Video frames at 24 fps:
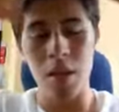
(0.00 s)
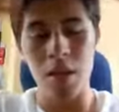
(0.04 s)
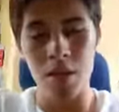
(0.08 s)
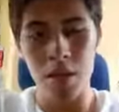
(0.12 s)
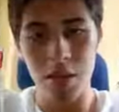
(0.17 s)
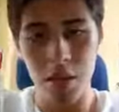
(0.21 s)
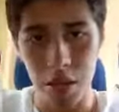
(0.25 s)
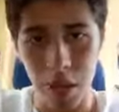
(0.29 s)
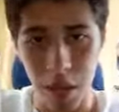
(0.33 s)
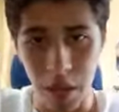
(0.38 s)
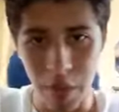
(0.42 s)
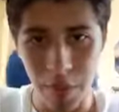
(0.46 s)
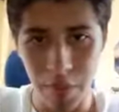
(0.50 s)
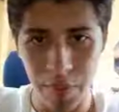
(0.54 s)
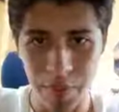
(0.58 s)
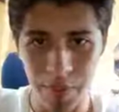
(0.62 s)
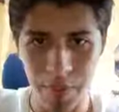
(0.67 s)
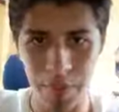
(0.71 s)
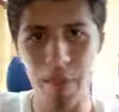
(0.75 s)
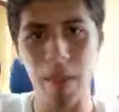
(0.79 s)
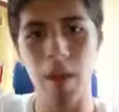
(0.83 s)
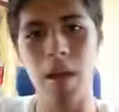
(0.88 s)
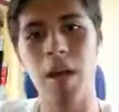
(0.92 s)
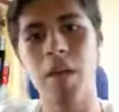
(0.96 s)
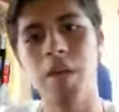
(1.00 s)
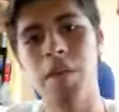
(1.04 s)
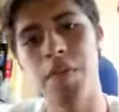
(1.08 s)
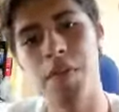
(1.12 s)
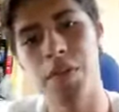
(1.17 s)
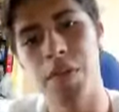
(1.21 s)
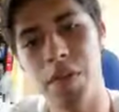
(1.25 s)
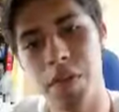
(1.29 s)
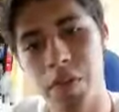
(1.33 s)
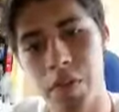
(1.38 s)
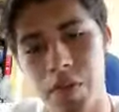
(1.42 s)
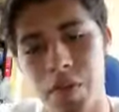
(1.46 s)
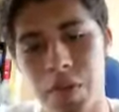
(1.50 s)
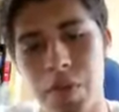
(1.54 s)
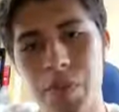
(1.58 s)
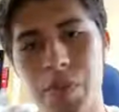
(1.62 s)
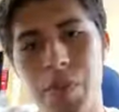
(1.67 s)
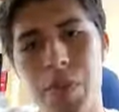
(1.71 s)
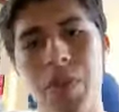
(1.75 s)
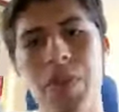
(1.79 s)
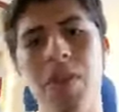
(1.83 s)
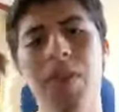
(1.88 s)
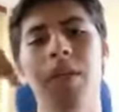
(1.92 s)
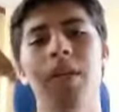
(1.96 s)
So now, after
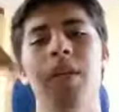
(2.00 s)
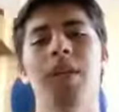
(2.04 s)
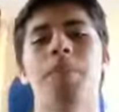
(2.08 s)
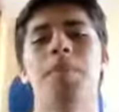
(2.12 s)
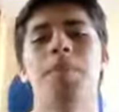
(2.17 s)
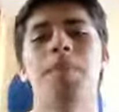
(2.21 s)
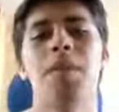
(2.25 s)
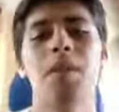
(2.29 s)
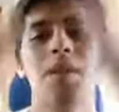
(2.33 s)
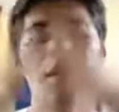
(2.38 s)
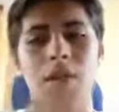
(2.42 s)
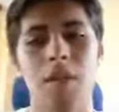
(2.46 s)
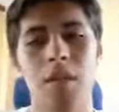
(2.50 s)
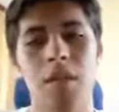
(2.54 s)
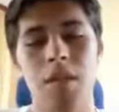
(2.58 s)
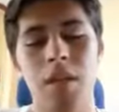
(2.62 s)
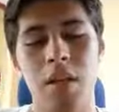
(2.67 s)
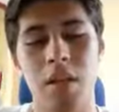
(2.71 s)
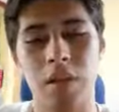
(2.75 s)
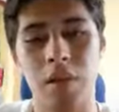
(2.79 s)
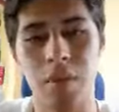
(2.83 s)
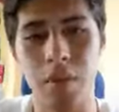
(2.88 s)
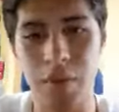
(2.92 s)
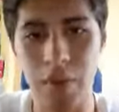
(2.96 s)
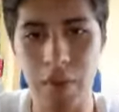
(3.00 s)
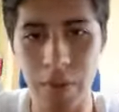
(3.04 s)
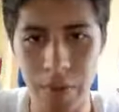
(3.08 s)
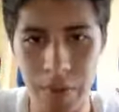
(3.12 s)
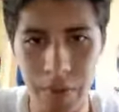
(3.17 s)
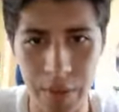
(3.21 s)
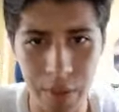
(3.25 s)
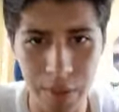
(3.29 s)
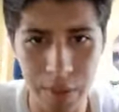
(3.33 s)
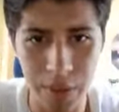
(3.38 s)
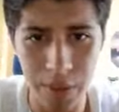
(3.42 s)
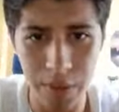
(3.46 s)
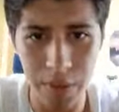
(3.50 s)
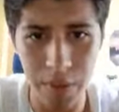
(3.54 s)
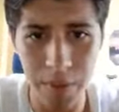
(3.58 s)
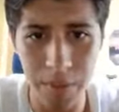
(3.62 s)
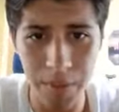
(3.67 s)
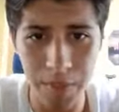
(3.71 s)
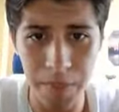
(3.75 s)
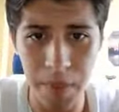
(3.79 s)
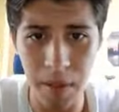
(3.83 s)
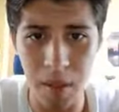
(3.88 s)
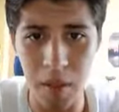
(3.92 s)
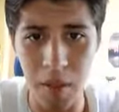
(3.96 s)
responding and making a great
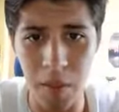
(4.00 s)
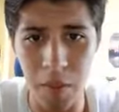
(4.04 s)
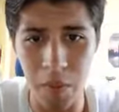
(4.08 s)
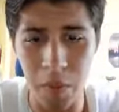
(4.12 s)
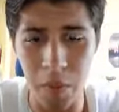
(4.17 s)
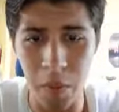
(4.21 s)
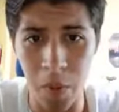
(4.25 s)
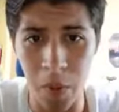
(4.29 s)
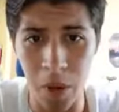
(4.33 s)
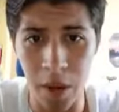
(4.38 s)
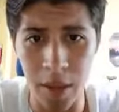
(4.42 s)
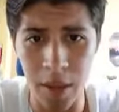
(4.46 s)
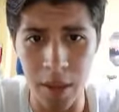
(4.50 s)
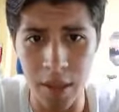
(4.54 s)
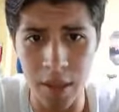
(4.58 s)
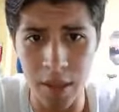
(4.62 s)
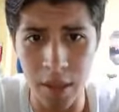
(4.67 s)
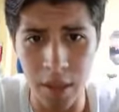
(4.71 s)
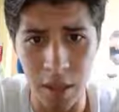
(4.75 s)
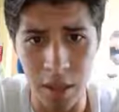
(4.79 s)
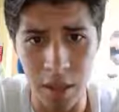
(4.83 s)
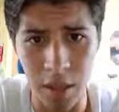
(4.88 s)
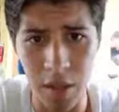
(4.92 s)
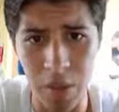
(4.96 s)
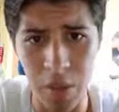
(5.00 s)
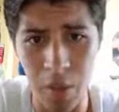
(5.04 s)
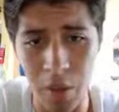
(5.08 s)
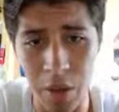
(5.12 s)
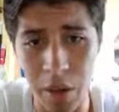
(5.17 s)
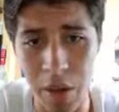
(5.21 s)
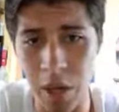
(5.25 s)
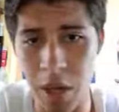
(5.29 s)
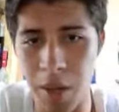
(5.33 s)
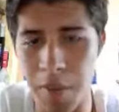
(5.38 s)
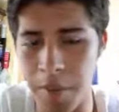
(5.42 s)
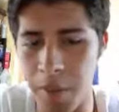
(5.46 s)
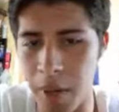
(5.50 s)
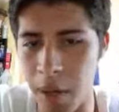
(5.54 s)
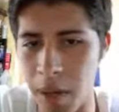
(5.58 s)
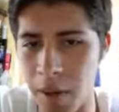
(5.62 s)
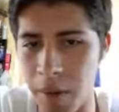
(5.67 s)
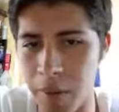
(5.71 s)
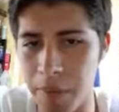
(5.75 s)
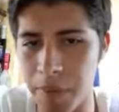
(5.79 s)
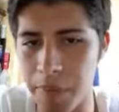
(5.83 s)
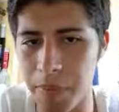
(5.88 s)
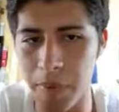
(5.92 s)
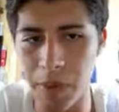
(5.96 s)
resume of what is the Cold War
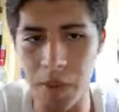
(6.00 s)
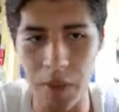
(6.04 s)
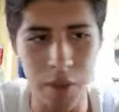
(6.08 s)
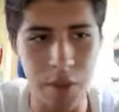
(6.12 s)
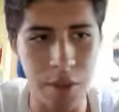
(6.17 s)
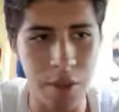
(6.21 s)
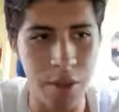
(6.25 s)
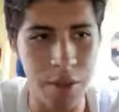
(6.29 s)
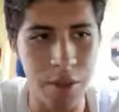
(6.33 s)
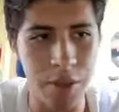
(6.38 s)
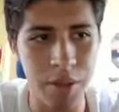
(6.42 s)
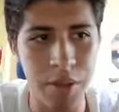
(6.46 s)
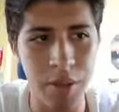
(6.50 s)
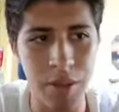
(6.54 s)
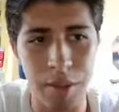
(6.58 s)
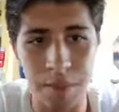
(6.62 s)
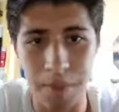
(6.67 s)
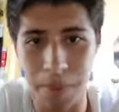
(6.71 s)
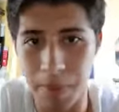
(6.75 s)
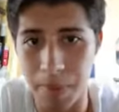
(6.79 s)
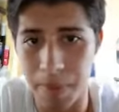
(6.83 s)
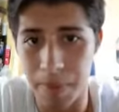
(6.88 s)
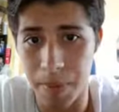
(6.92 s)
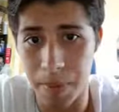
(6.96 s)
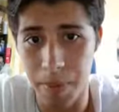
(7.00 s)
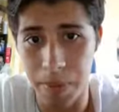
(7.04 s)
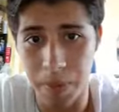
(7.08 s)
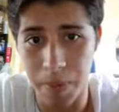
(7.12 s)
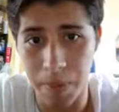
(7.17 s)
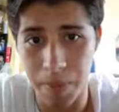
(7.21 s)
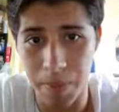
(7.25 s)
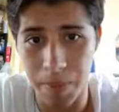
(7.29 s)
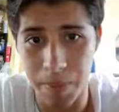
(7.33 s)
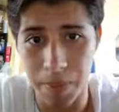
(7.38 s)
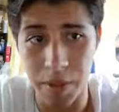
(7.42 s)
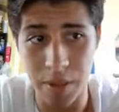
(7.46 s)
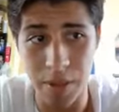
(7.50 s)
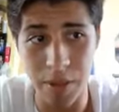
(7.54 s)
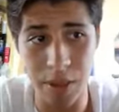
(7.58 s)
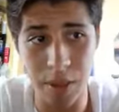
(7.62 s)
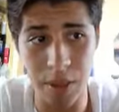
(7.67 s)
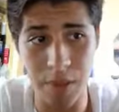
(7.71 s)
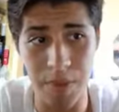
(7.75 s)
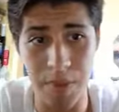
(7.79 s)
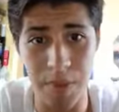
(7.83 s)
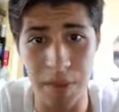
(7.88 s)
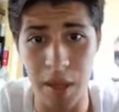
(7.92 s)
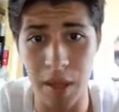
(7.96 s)
about, the terms, the people who
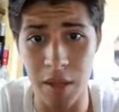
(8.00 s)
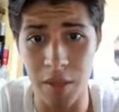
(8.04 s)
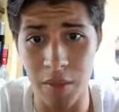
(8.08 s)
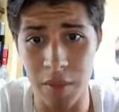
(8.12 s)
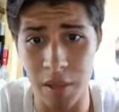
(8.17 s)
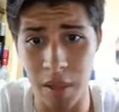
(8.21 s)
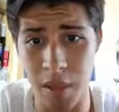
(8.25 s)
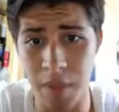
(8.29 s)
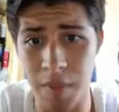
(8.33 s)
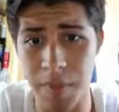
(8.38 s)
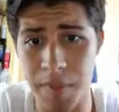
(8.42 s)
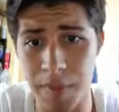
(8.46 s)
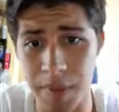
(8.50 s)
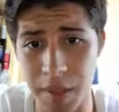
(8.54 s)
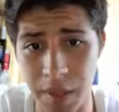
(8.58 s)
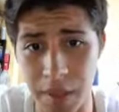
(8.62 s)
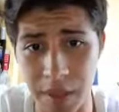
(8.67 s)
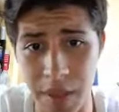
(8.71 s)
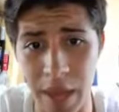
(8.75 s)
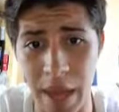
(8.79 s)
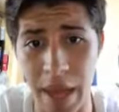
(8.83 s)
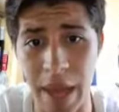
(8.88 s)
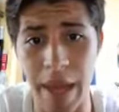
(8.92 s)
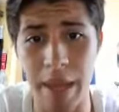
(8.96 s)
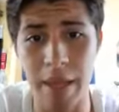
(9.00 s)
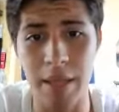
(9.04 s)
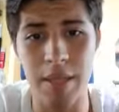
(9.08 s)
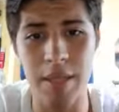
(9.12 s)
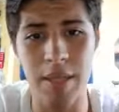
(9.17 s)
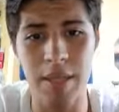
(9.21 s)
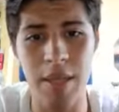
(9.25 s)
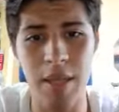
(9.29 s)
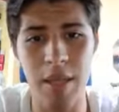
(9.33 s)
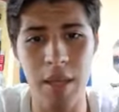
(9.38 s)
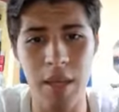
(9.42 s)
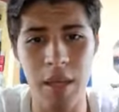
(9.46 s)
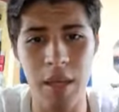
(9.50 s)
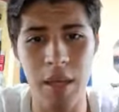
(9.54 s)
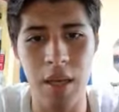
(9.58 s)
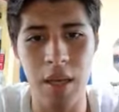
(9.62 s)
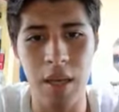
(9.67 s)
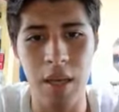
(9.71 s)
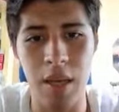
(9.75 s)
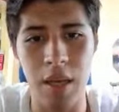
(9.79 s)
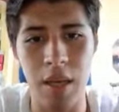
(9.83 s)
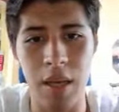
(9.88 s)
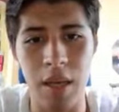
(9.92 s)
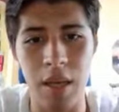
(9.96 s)
participate on them, the dates,
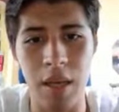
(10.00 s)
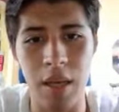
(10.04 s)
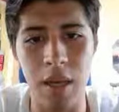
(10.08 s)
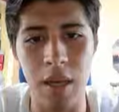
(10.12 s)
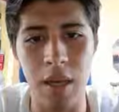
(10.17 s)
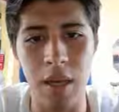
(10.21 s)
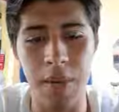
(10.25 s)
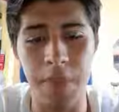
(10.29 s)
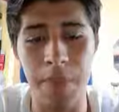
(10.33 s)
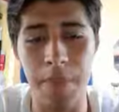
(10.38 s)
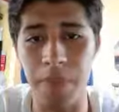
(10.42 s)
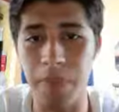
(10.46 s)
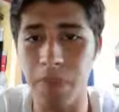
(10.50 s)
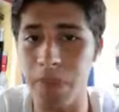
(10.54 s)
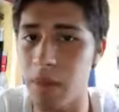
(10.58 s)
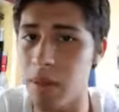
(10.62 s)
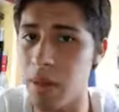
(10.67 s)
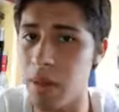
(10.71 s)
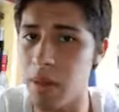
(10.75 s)
and